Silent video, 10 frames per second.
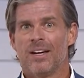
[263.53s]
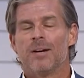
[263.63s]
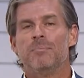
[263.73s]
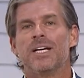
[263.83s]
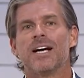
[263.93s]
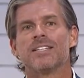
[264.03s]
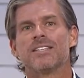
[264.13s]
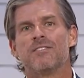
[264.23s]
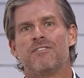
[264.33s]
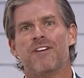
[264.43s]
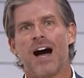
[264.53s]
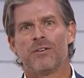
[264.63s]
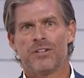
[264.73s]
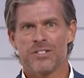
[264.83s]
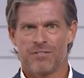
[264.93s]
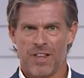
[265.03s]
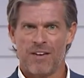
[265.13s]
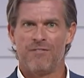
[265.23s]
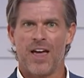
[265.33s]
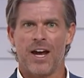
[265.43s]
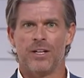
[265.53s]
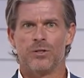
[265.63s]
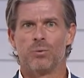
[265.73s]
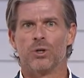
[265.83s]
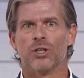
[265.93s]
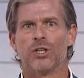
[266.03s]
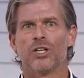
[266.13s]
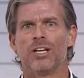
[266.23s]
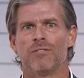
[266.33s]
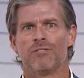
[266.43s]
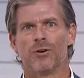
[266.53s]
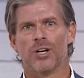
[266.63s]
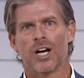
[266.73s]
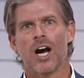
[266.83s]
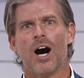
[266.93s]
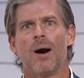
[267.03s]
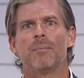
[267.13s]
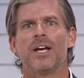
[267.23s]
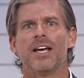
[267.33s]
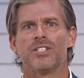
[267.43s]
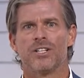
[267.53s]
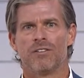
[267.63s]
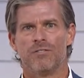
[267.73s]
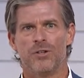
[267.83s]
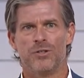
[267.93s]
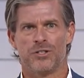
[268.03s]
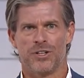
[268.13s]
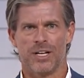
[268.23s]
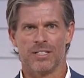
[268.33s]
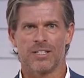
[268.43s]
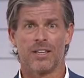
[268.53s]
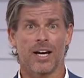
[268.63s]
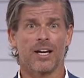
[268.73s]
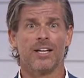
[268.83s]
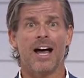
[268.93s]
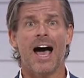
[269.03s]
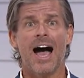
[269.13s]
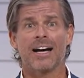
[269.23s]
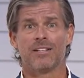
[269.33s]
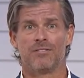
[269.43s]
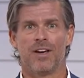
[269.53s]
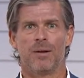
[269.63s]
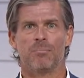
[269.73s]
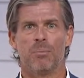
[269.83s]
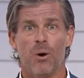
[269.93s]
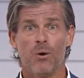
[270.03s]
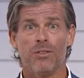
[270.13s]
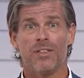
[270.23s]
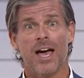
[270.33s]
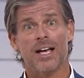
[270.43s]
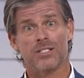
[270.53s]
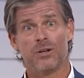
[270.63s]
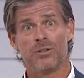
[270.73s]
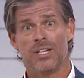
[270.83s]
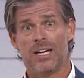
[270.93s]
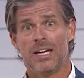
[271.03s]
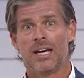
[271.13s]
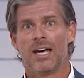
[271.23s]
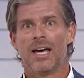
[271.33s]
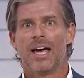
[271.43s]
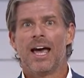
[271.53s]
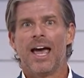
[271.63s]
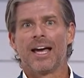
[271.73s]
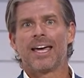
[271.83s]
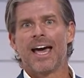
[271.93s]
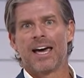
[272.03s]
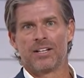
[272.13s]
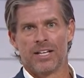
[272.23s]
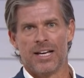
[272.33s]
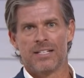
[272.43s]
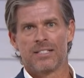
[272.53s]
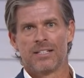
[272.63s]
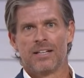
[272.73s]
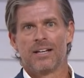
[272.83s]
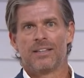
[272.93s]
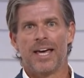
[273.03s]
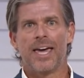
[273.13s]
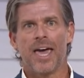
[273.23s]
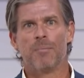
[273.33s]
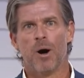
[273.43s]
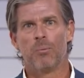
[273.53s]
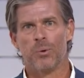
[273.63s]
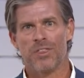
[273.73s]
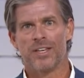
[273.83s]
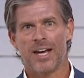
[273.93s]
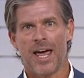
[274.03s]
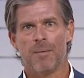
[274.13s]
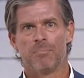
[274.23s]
Because the founders of LifeVantage were looking for a combination of nutrients that could activate both SOD and catalase, they came up with the name